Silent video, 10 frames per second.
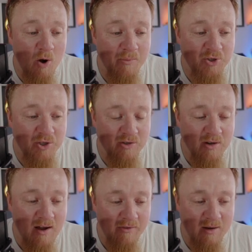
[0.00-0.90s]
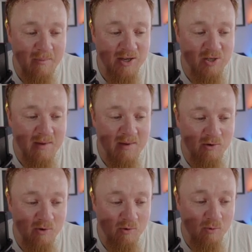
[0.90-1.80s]
option under the picture
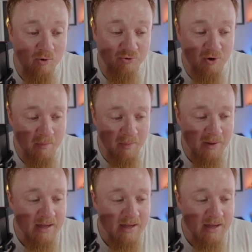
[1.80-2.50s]
menu called Group.